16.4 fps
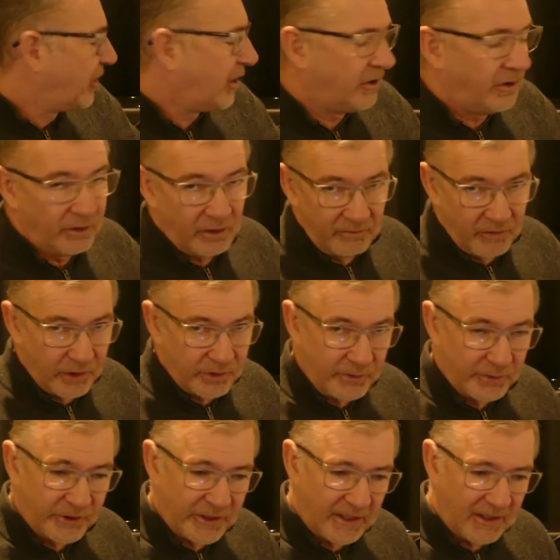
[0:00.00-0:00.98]
a universal
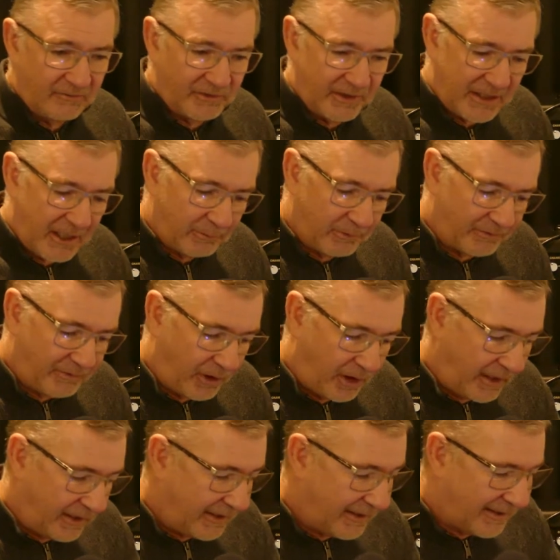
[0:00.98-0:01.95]
setting for the
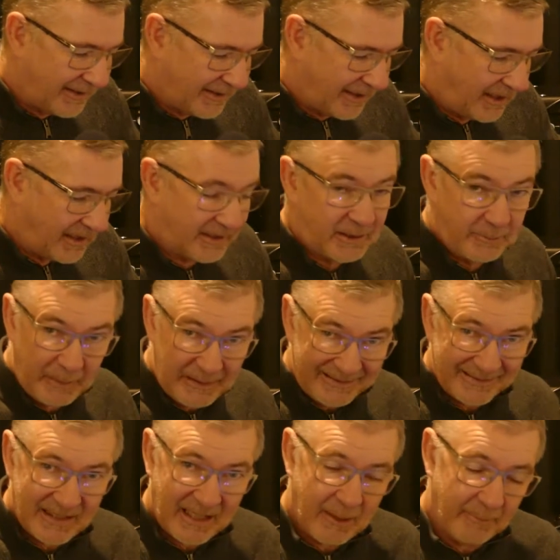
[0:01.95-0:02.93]
amplifier, is speaker
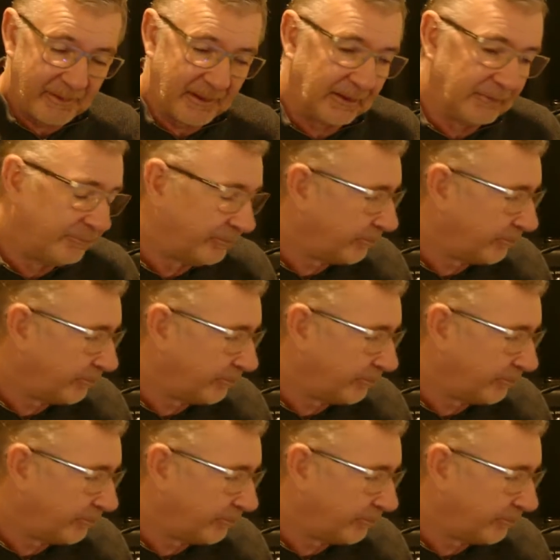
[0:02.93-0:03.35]
damping.